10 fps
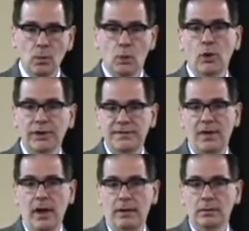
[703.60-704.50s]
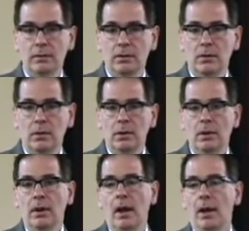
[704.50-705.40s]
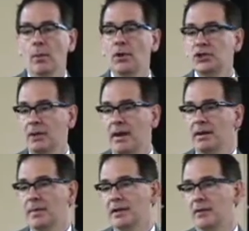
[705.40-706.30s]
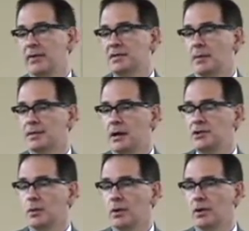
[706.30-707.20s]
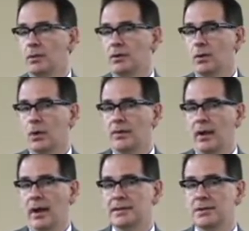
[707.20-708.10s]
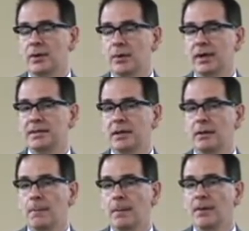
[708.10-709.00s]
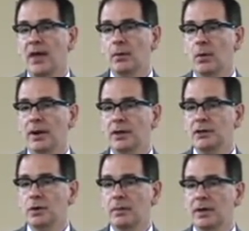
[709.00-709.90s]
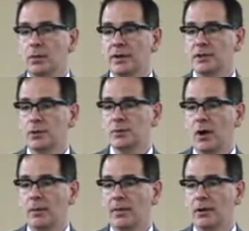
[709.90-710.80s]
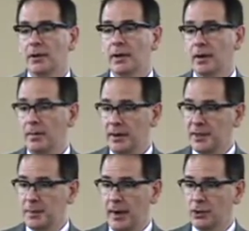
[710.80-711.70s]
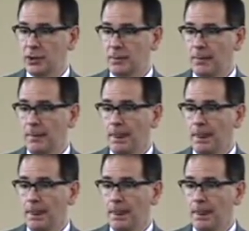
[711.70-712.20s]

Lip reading: works fine, which can make a big difference. I was actually working with a court in the last 3 weeks, and they were running into a big resource problem. They're looking at a big expansion.